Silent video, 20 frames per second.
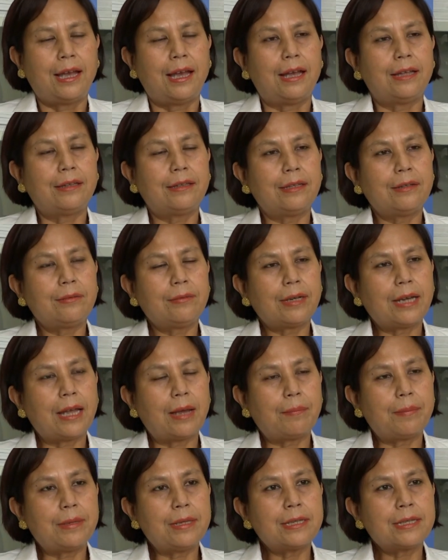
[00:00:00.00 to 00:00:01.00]
And then what
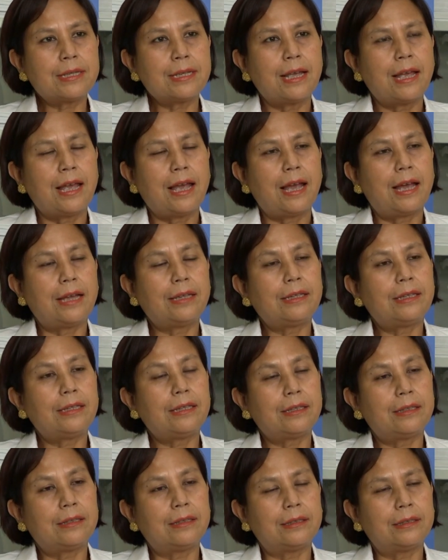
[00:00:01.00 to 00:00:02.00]
happens? And
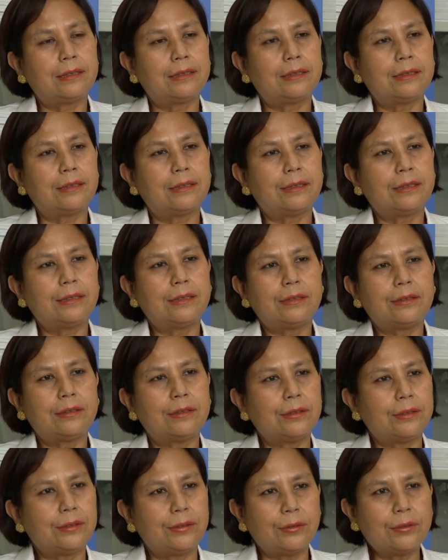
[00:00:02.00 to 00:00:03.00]
then
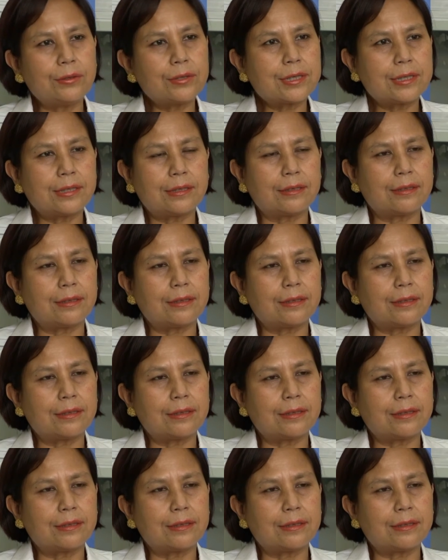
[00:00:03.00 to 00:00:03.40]
those